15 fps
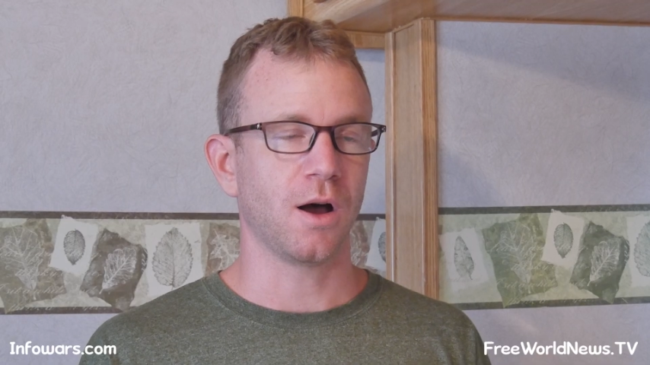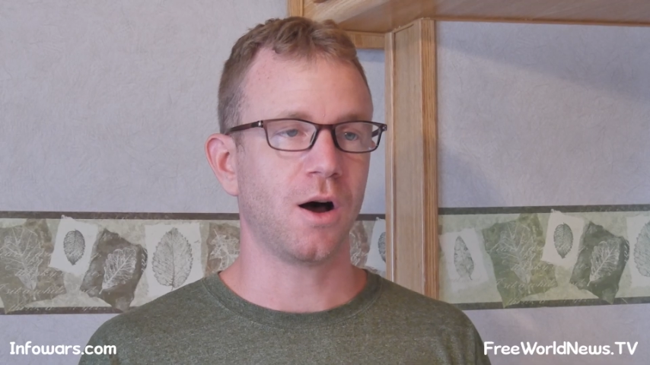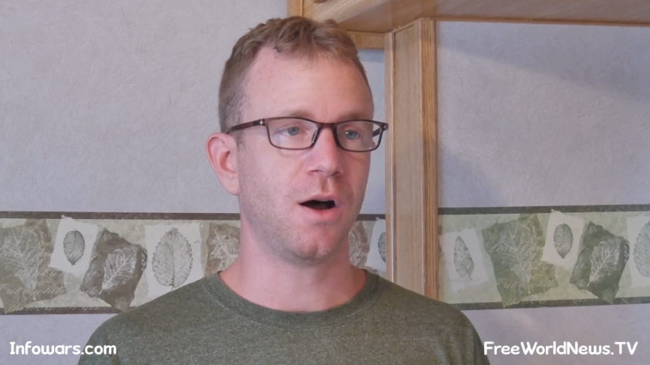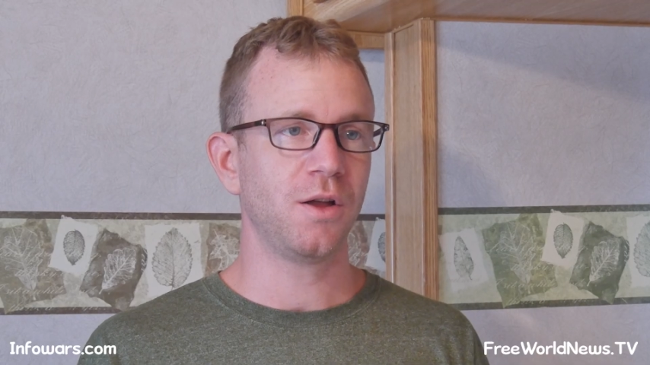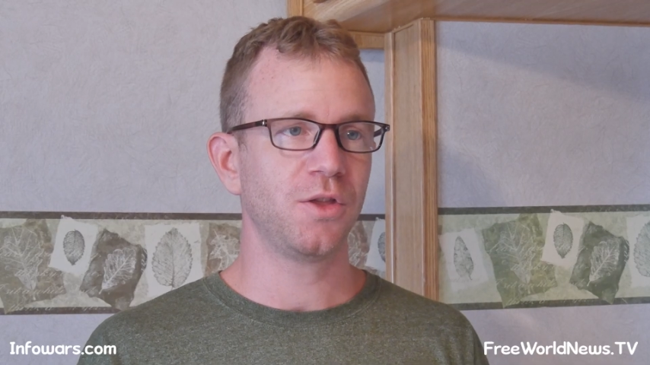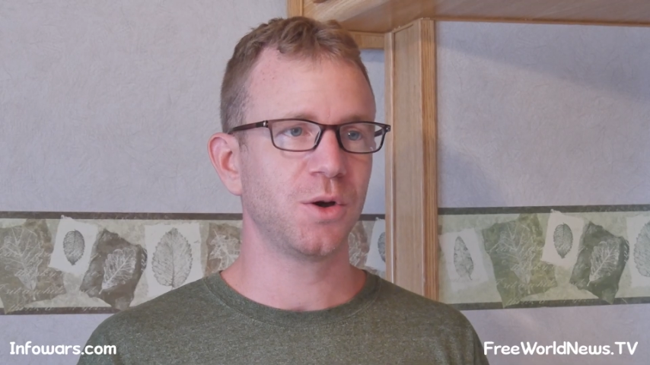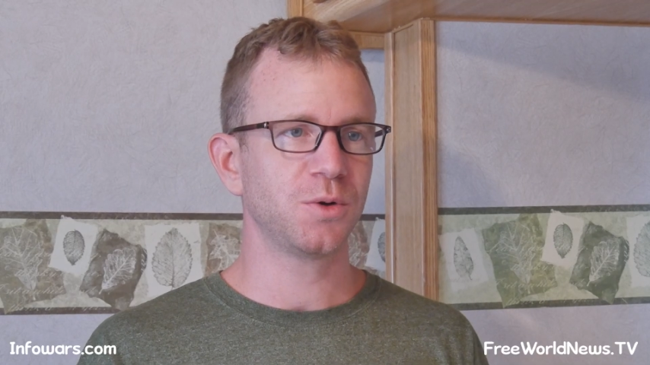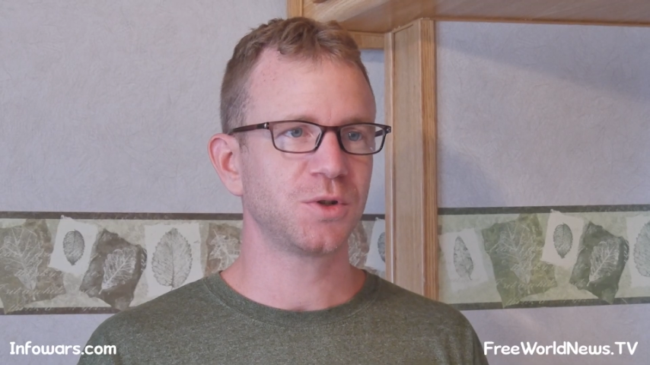
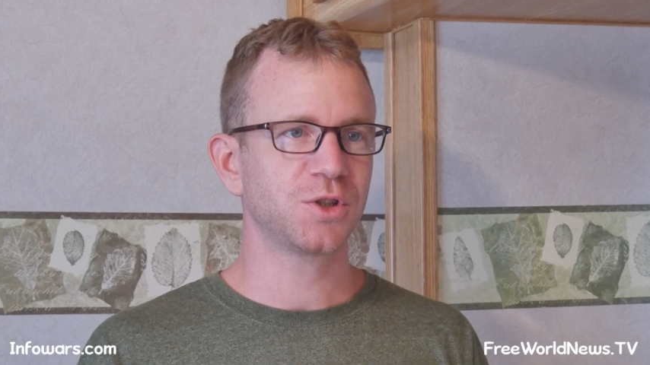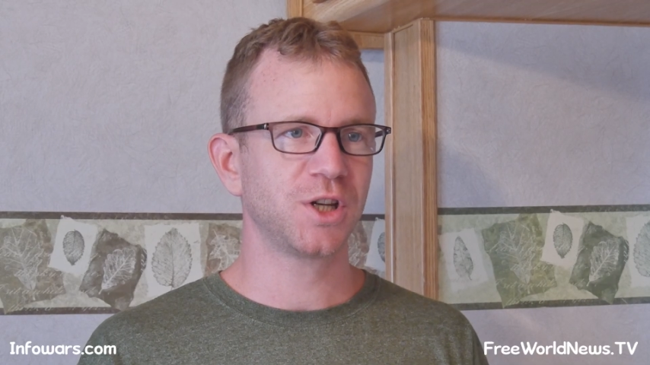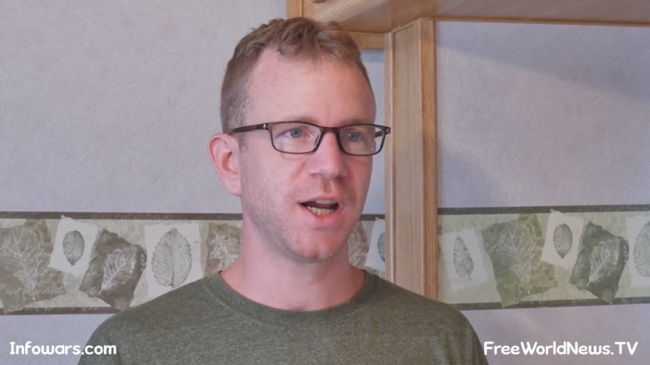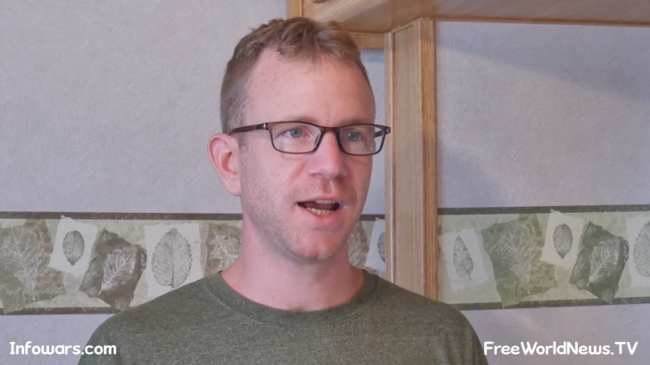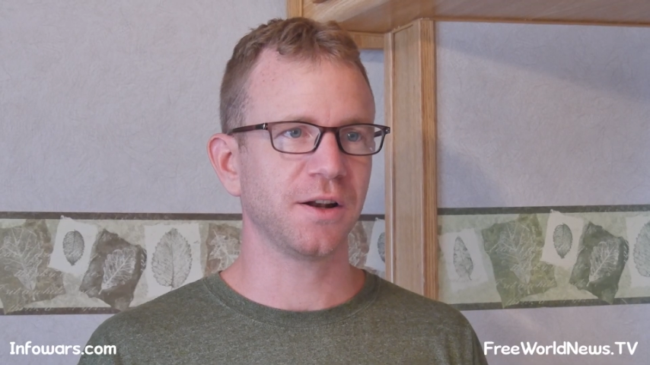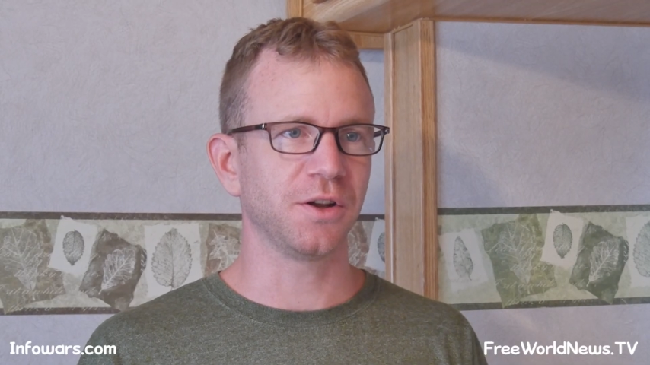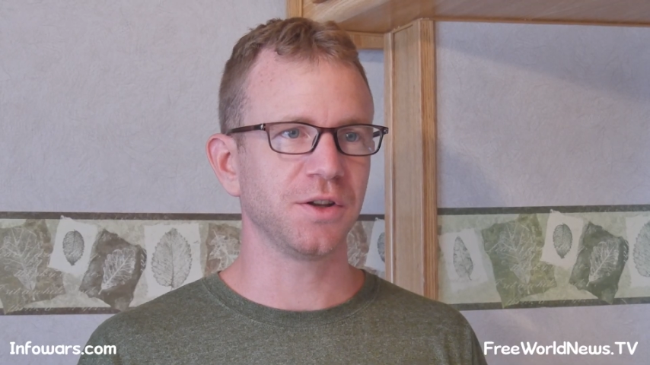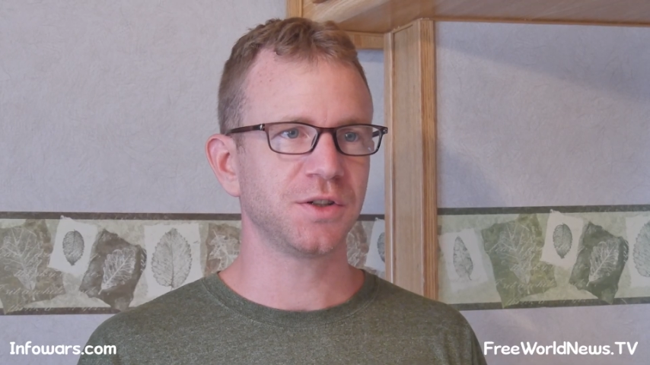On those
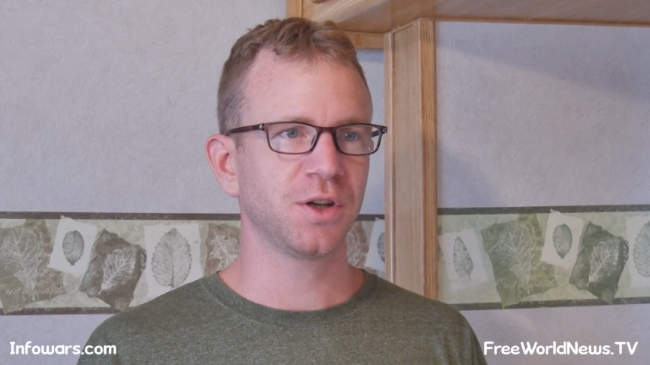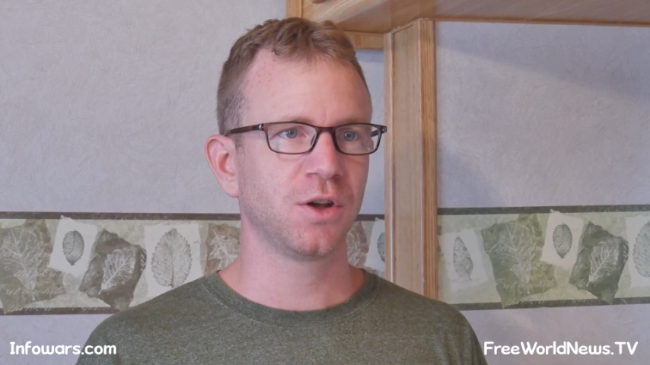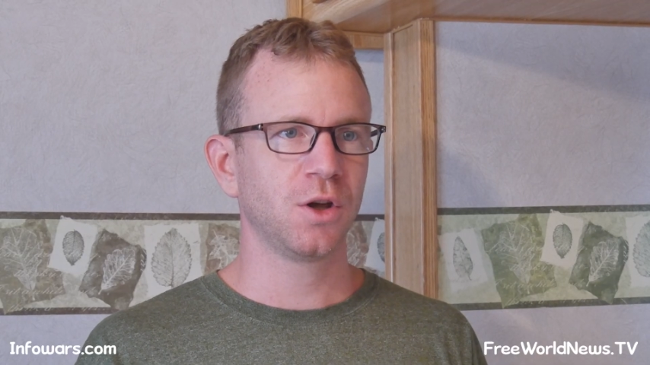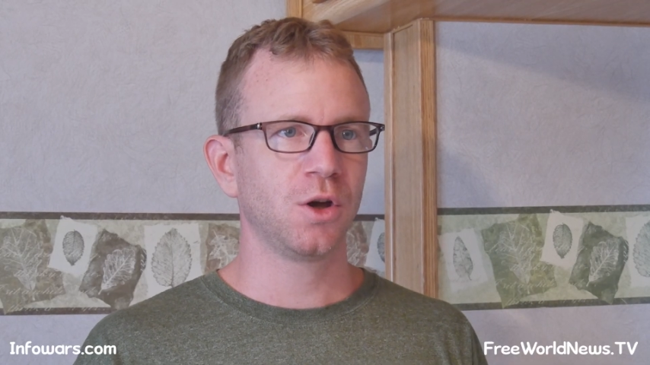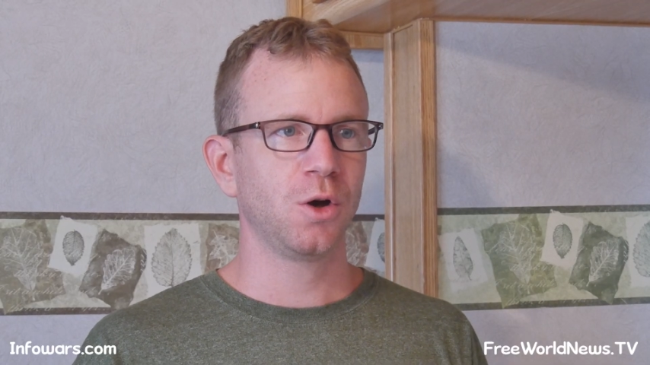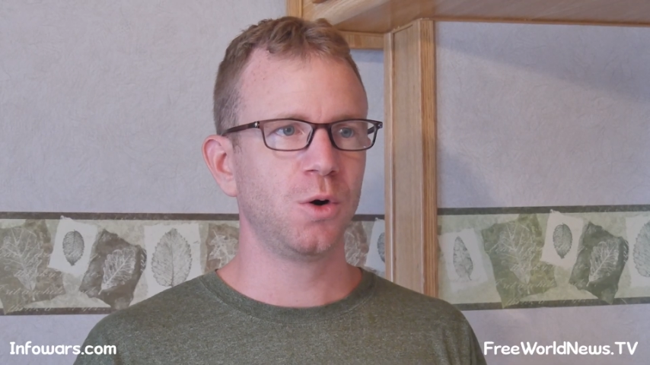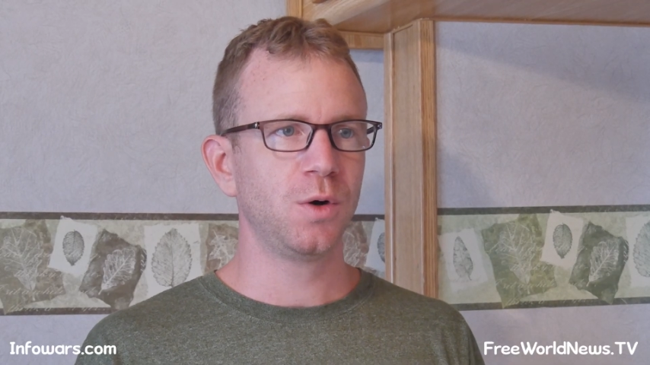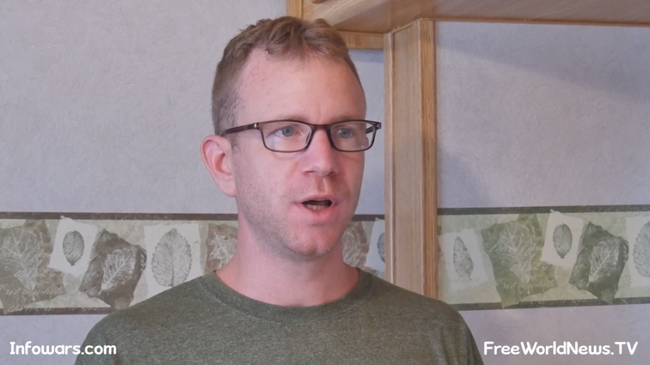channels,
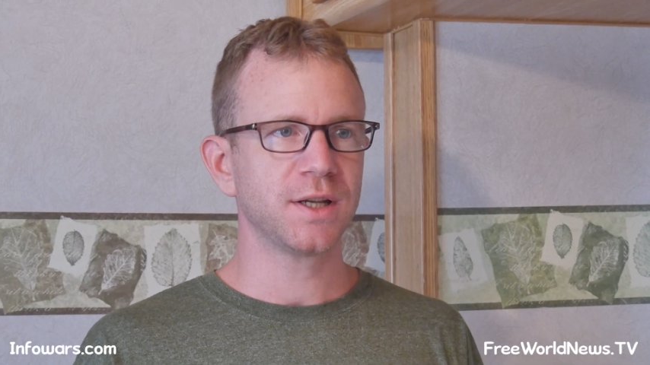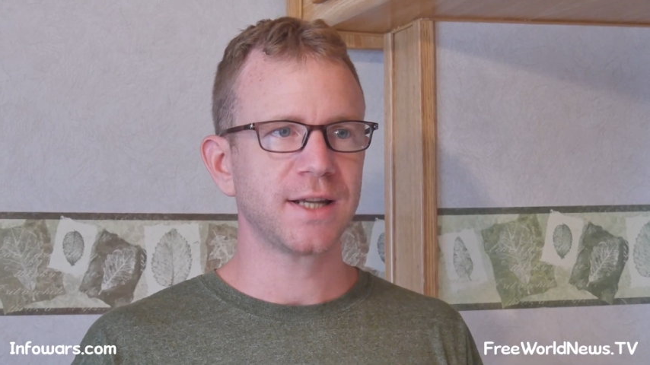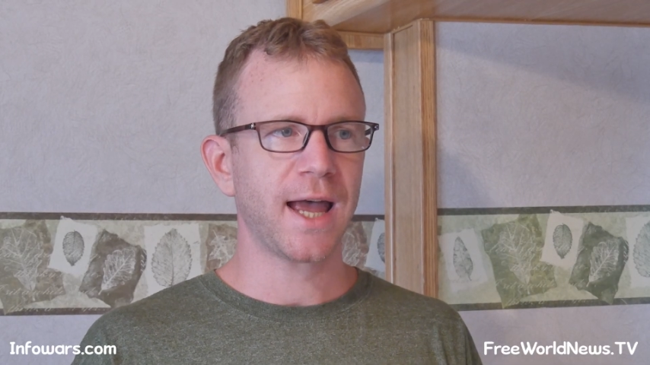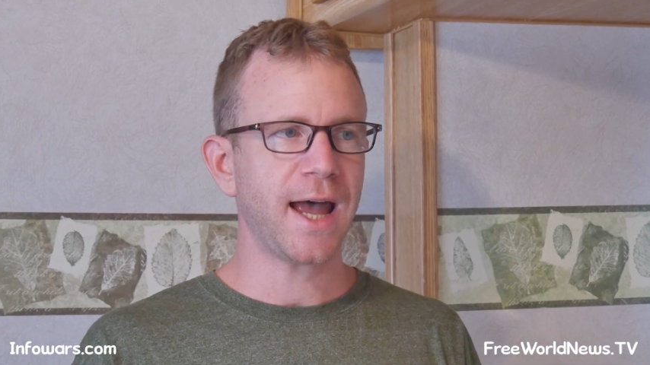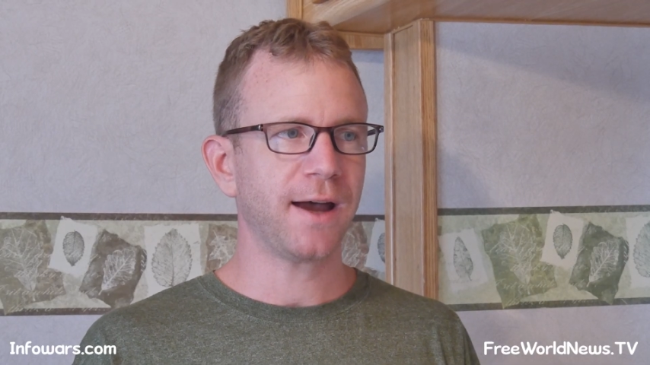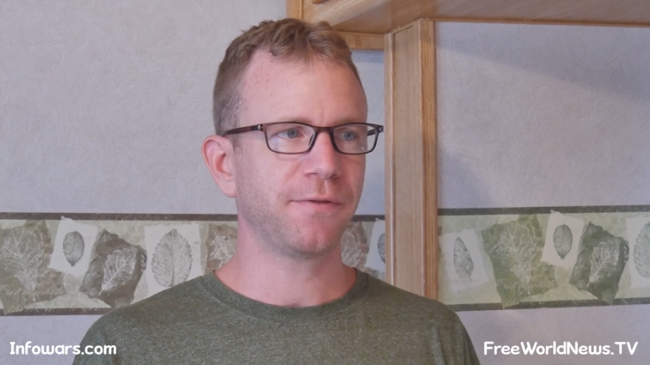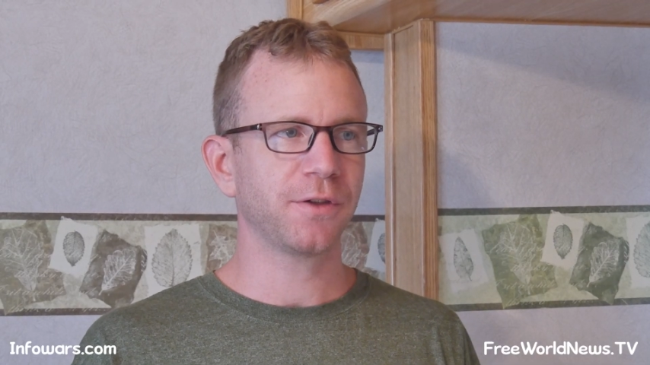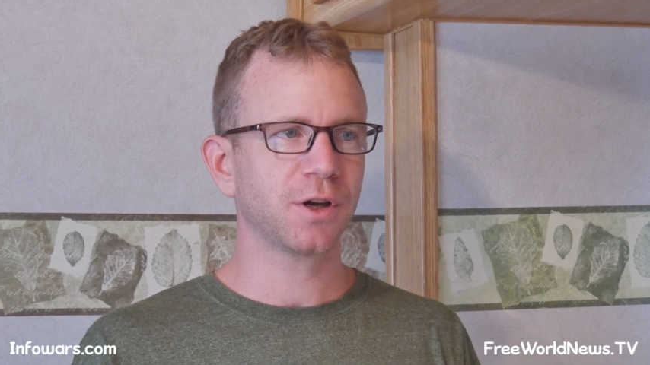who does half